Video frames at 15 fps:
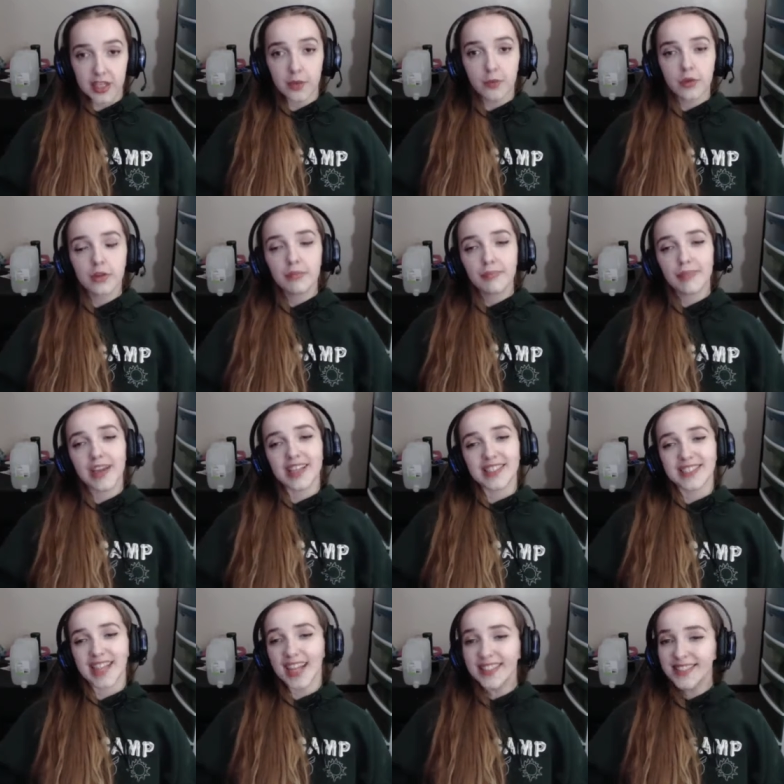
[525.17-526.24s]
It wouldn't make
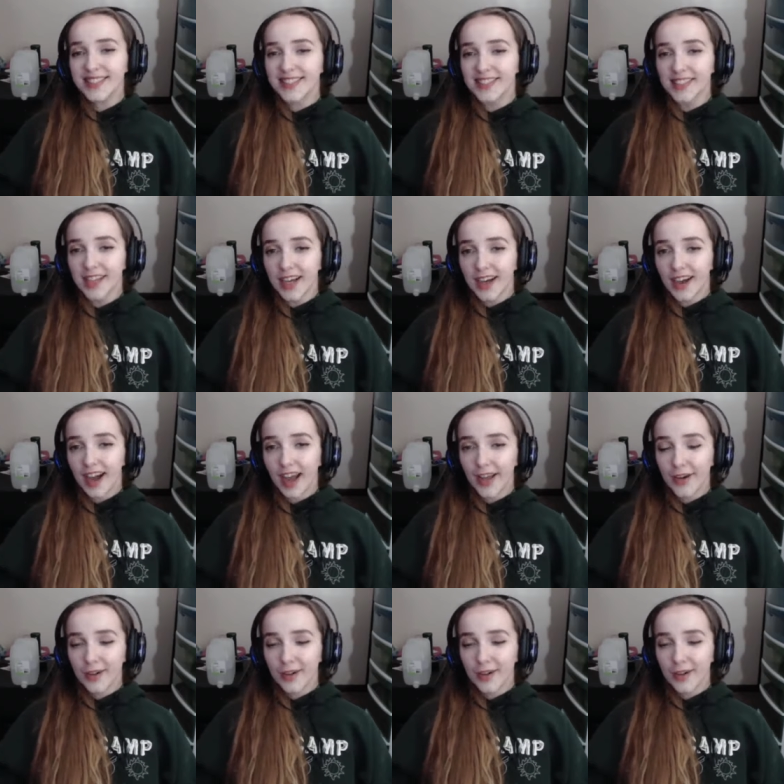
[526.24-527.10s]
sense, I